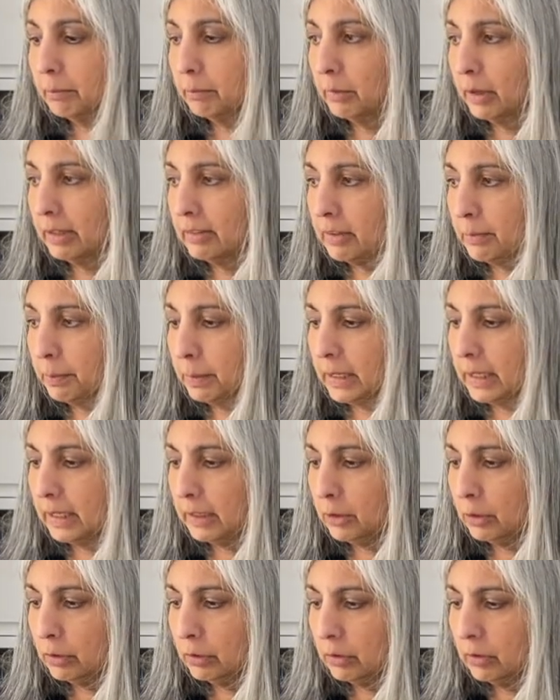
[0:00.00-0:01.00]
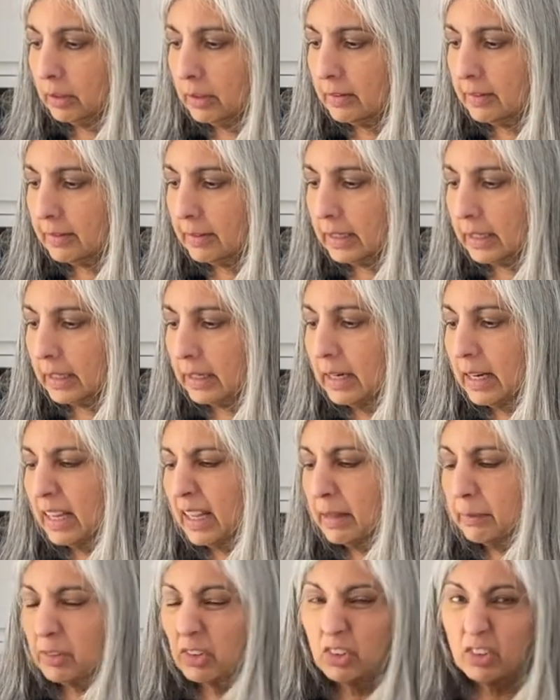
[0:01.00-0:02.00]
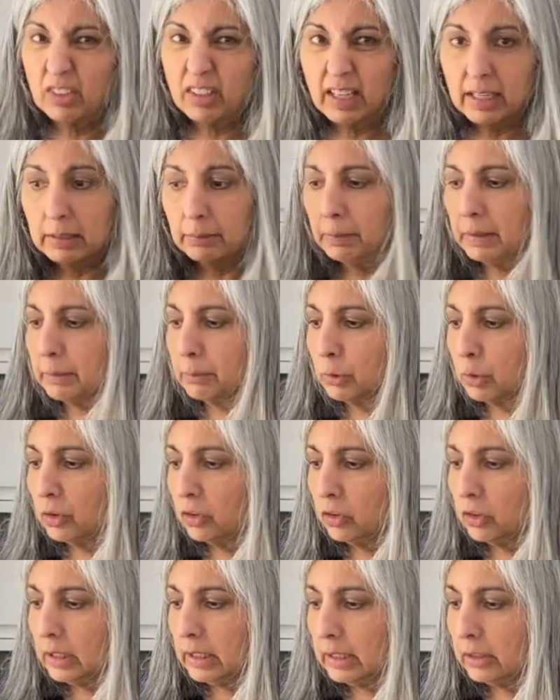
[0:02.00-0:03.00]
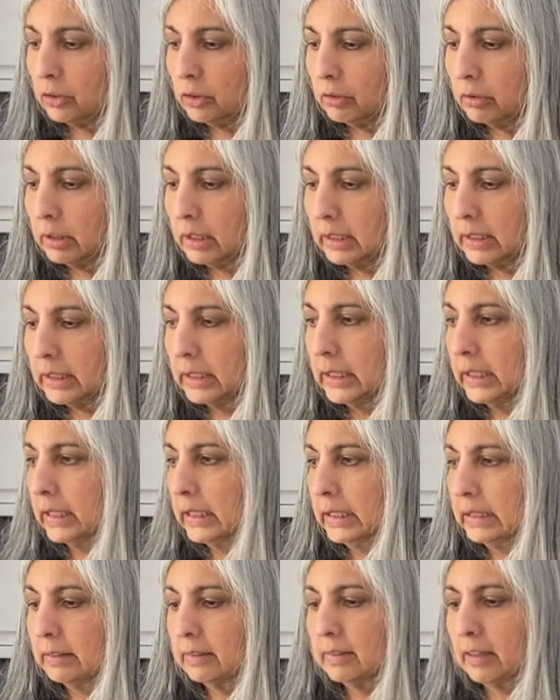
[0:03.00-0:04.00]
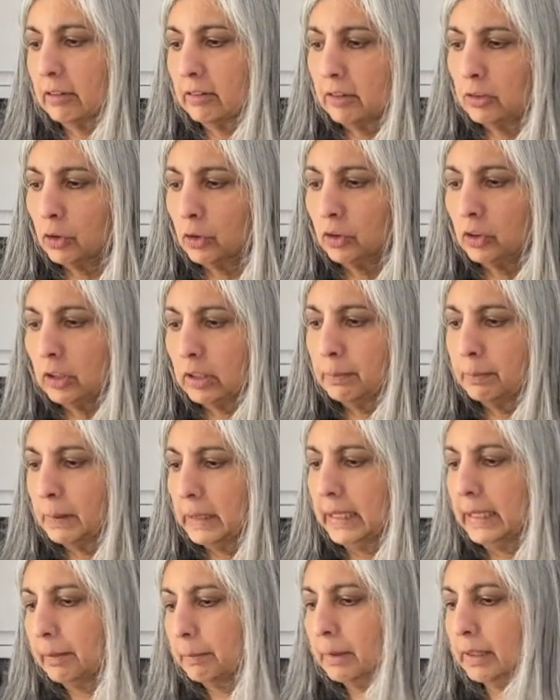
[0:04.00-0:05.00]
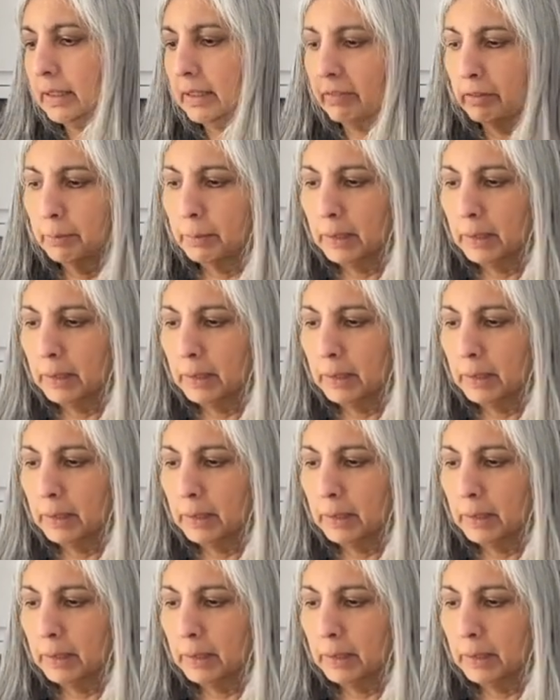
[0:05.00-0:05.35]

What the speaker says: recipe and you'll see it. I'm just going to add a bit more chili to it. Zyra's going to complain, but never